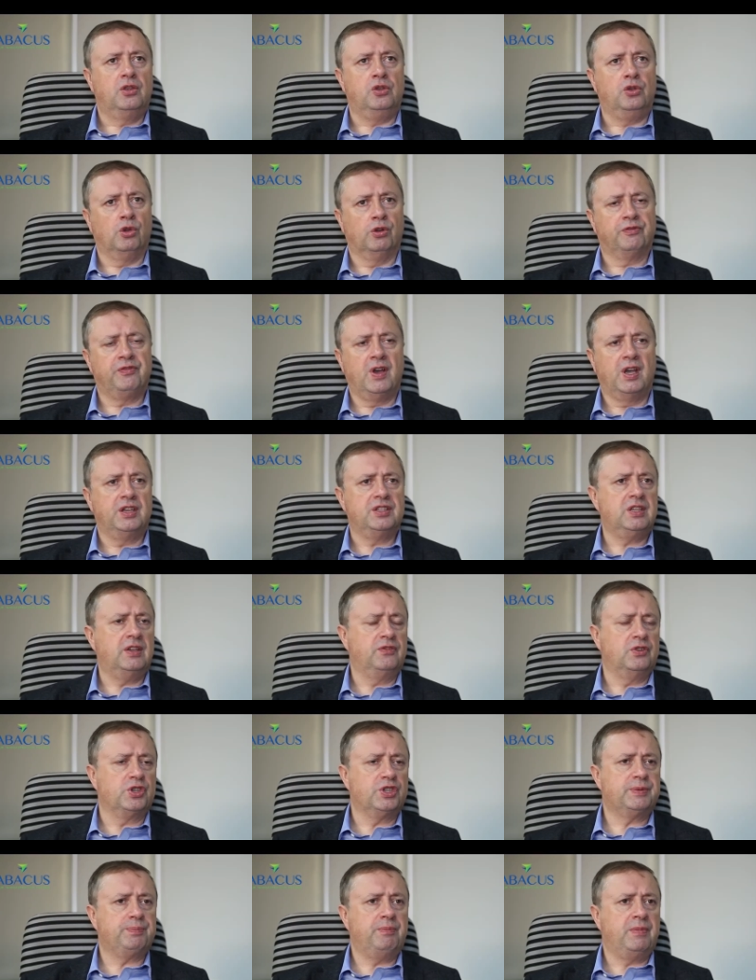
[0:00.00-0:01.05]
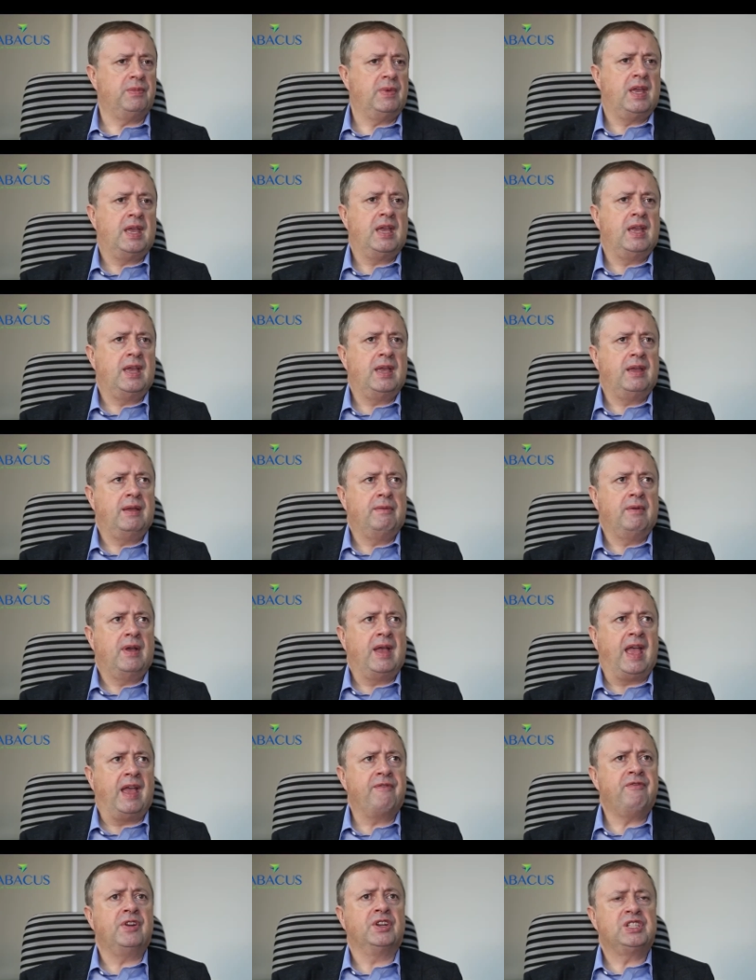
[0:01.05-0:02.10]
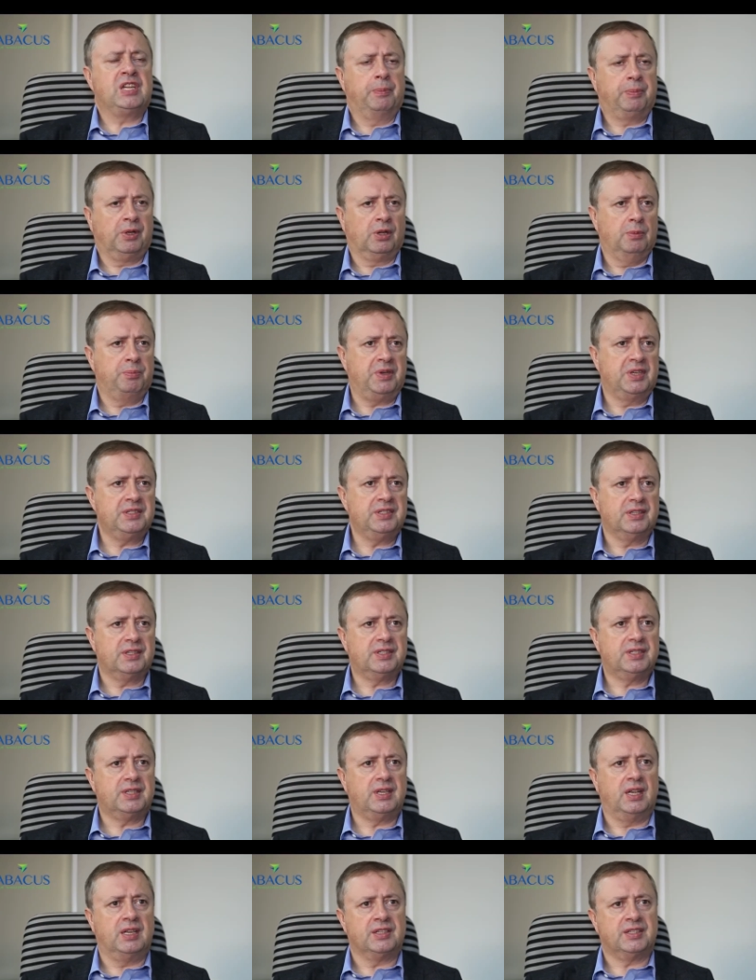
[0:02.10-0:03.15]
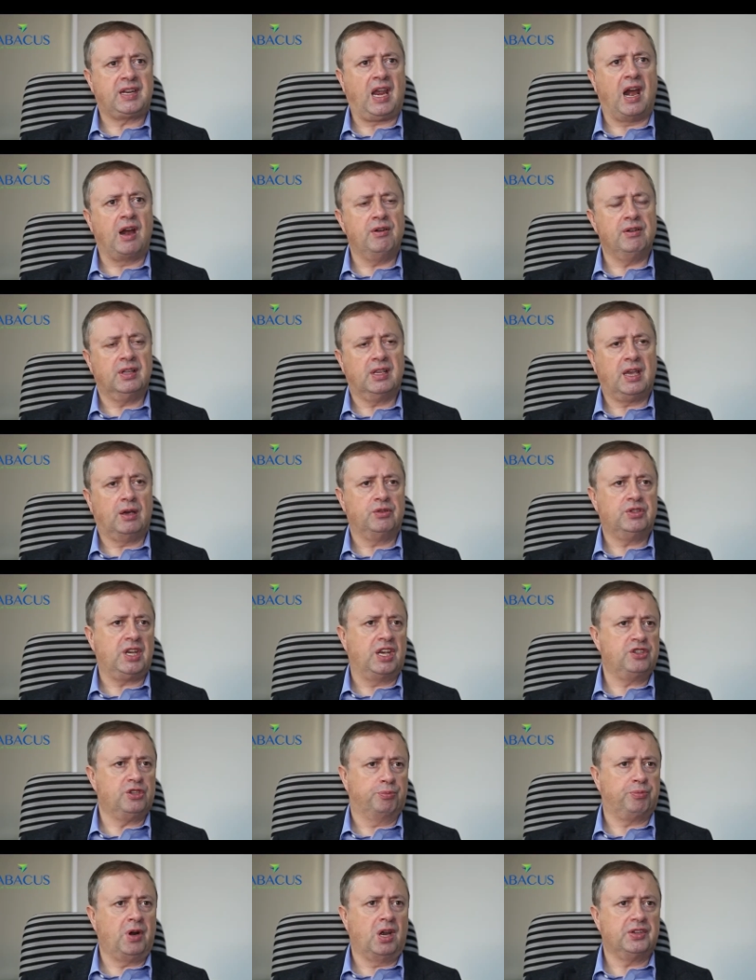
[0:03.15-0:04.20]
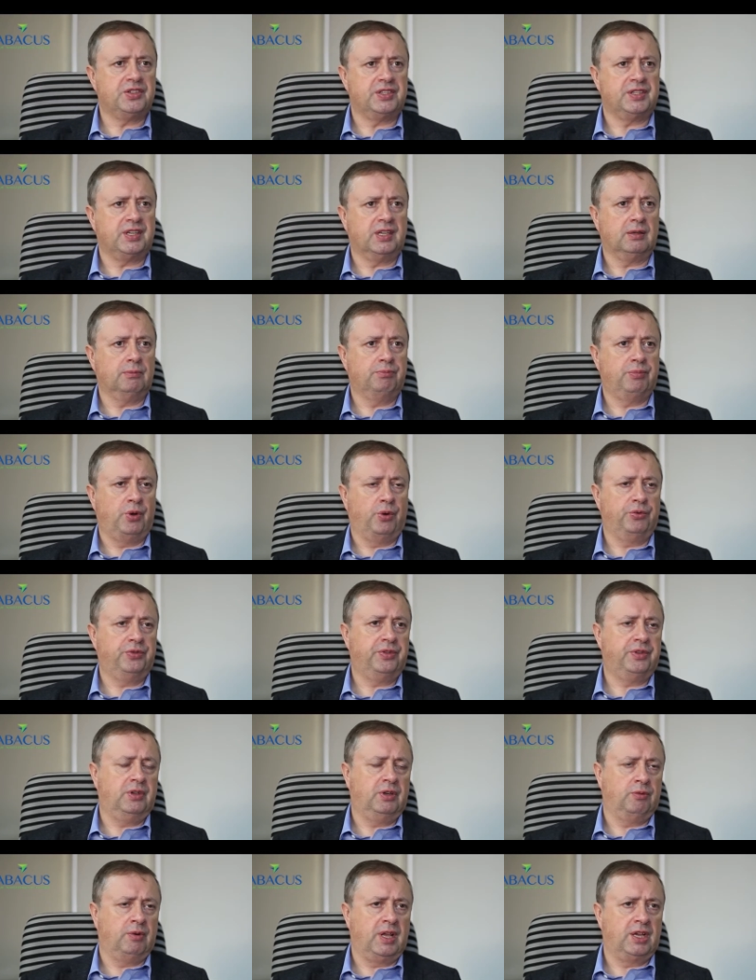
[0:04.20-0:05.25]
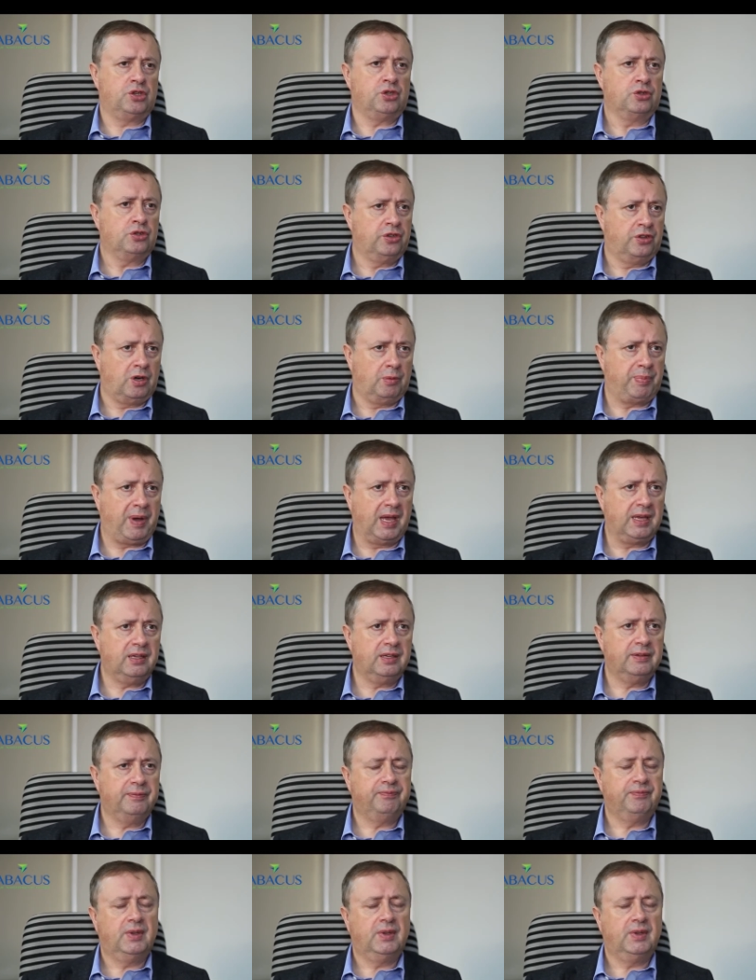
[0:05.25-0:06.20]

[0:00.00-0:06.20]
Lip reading: you'll find even as every typical business is carrying out data processing both in relation to their bank,